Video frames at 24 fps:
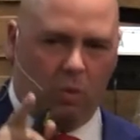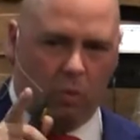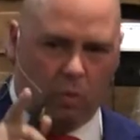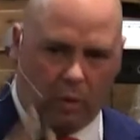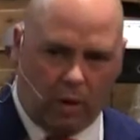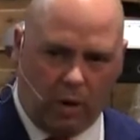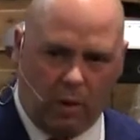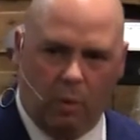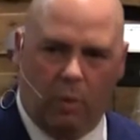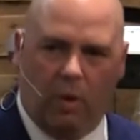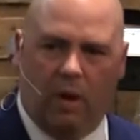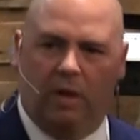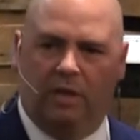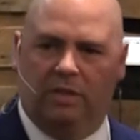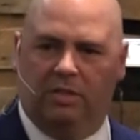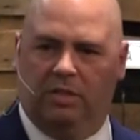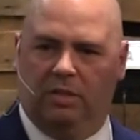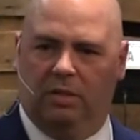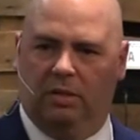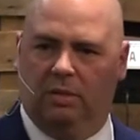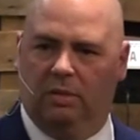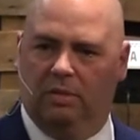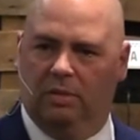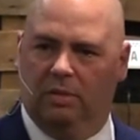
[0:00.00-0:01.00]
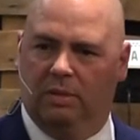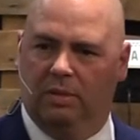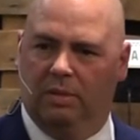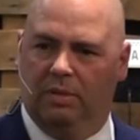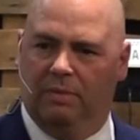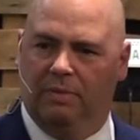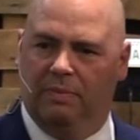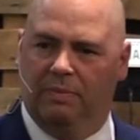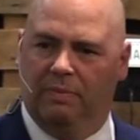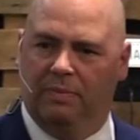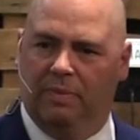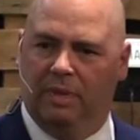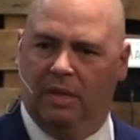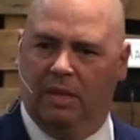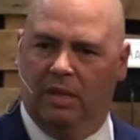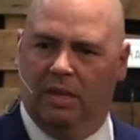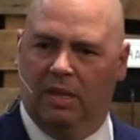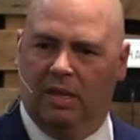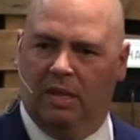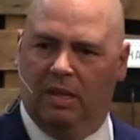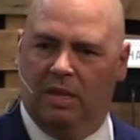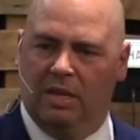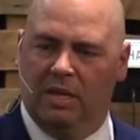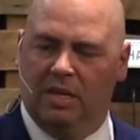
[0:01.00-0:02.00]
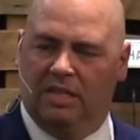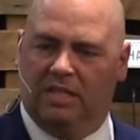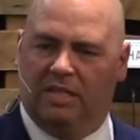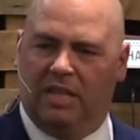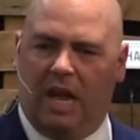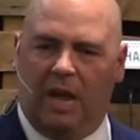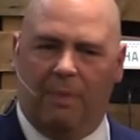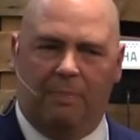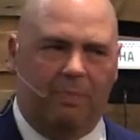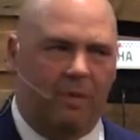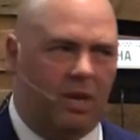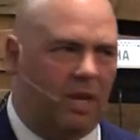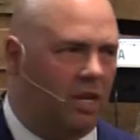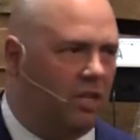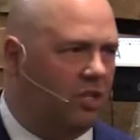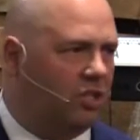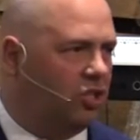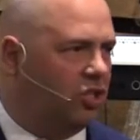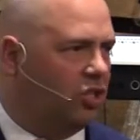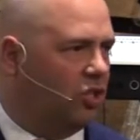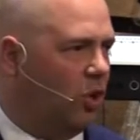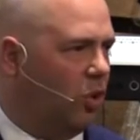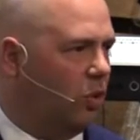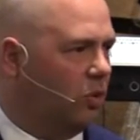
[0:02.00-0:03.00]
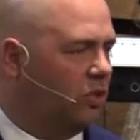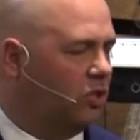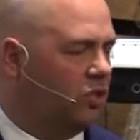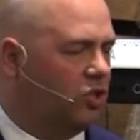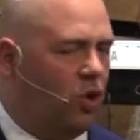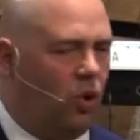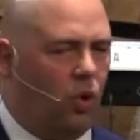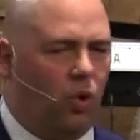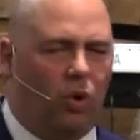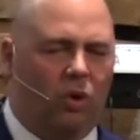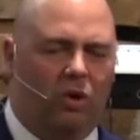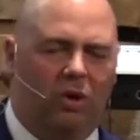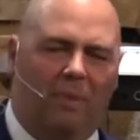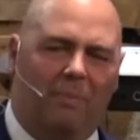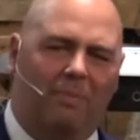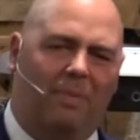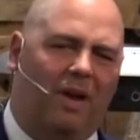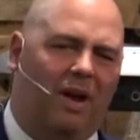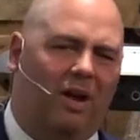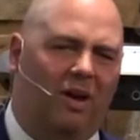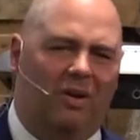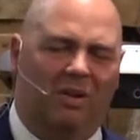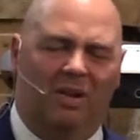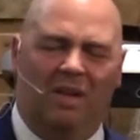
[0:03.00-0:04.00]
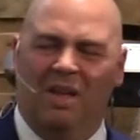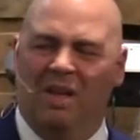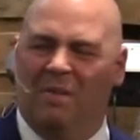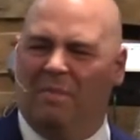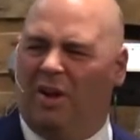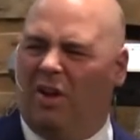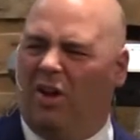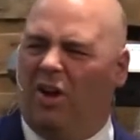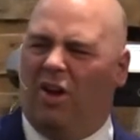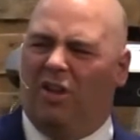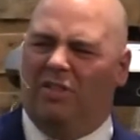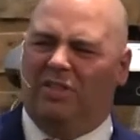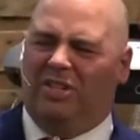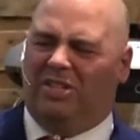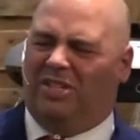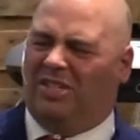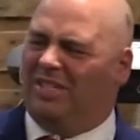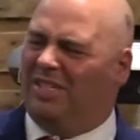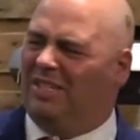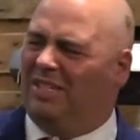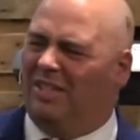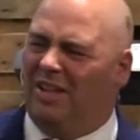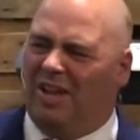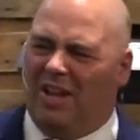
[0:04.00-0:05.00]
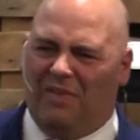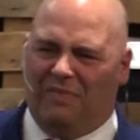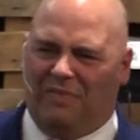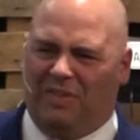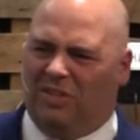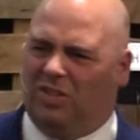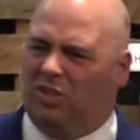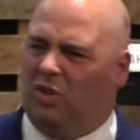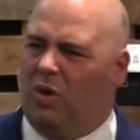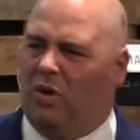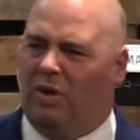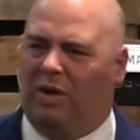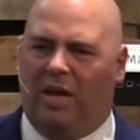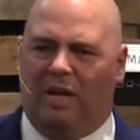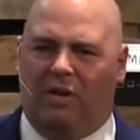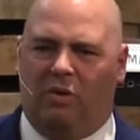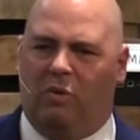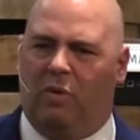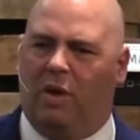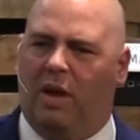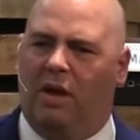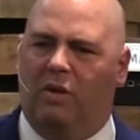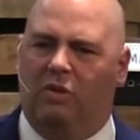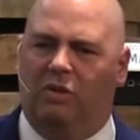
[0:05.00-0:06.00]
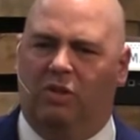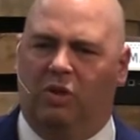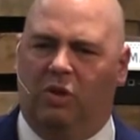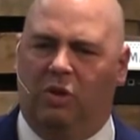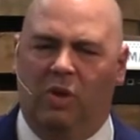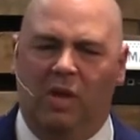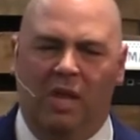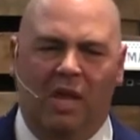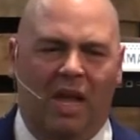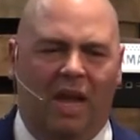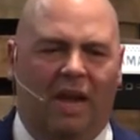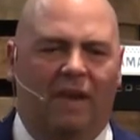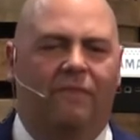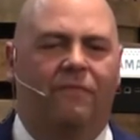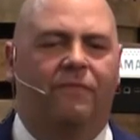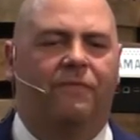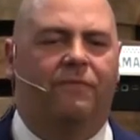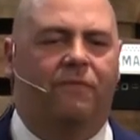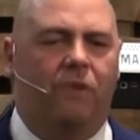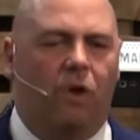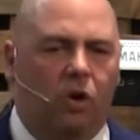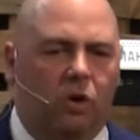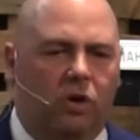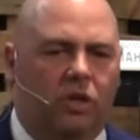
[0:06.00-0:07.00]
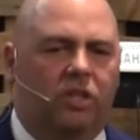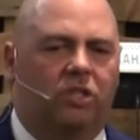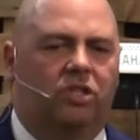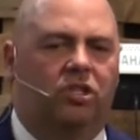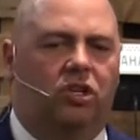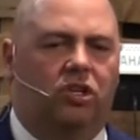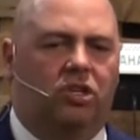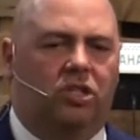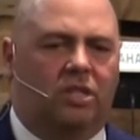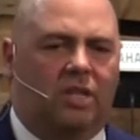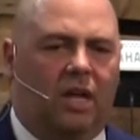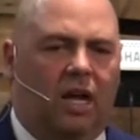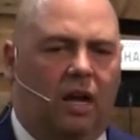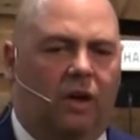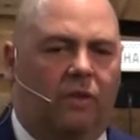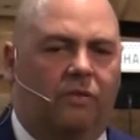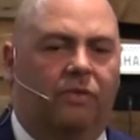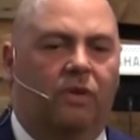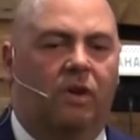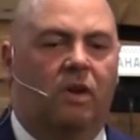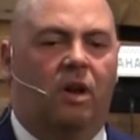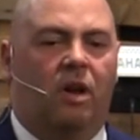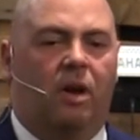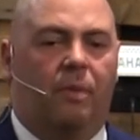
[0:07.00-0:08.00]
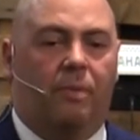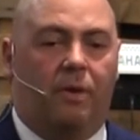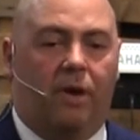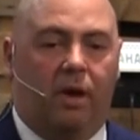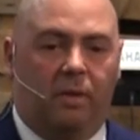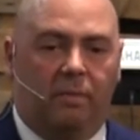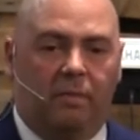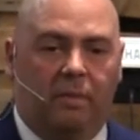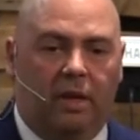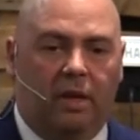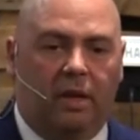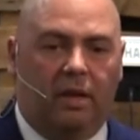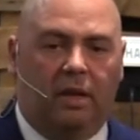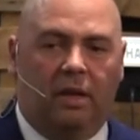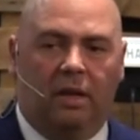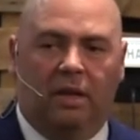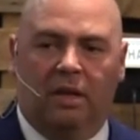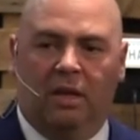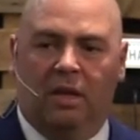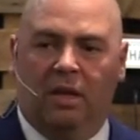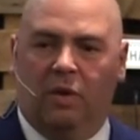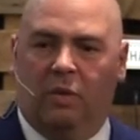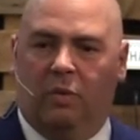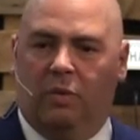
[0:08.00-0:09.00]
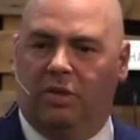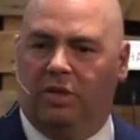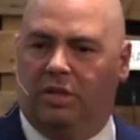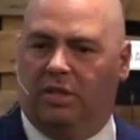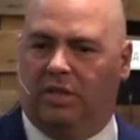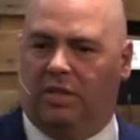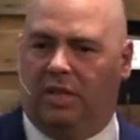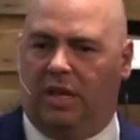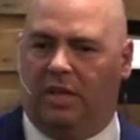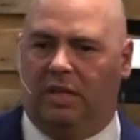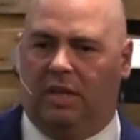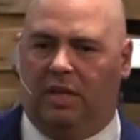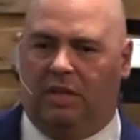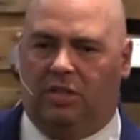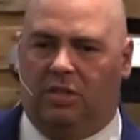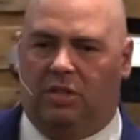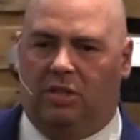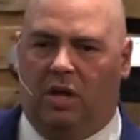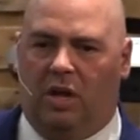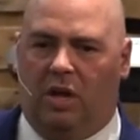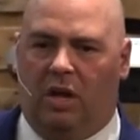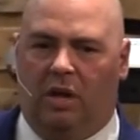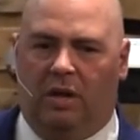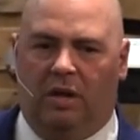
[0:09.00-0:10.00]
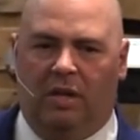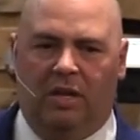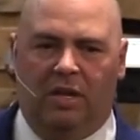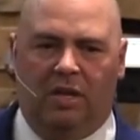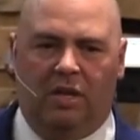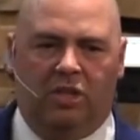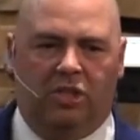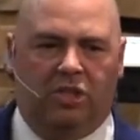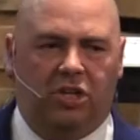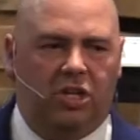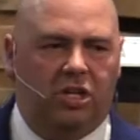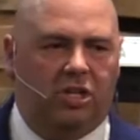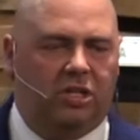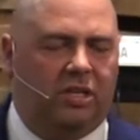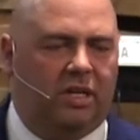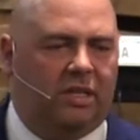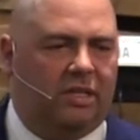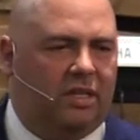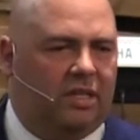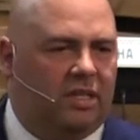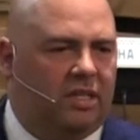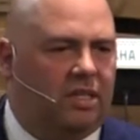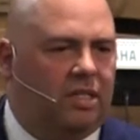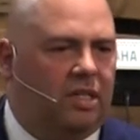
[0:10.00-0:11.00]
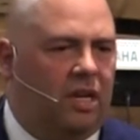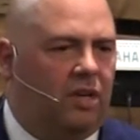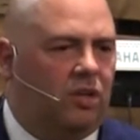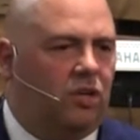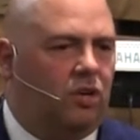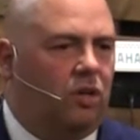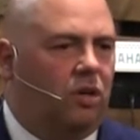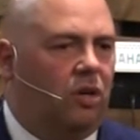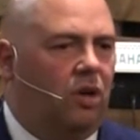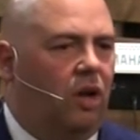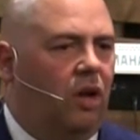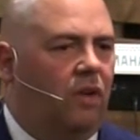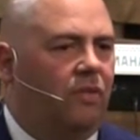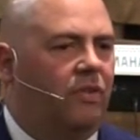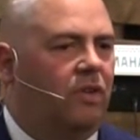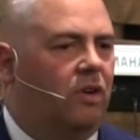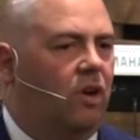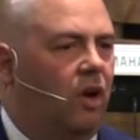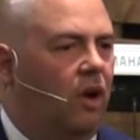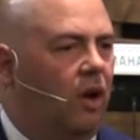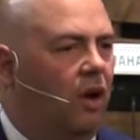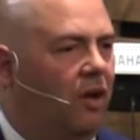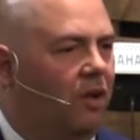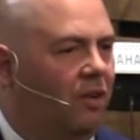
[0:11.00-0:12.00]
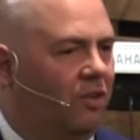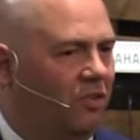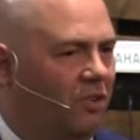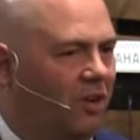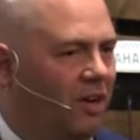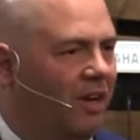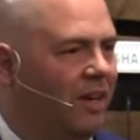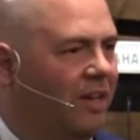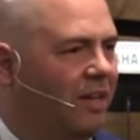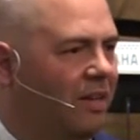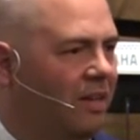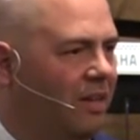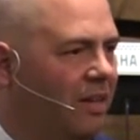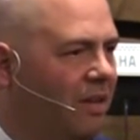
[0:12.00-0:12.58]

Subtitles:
where I want you. Stop being so torn apart by all this stuff that's going on around you and focus yourself upon me. We just sang that song, Jesus at the center of it all, right?